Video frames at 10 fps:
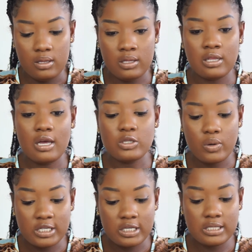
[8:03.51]
the next
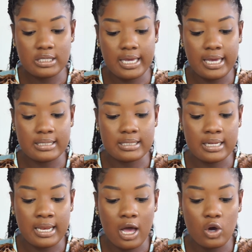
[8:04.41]
question says
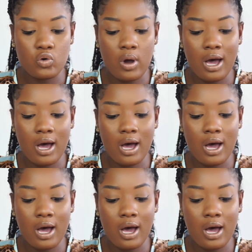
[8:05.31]
naaku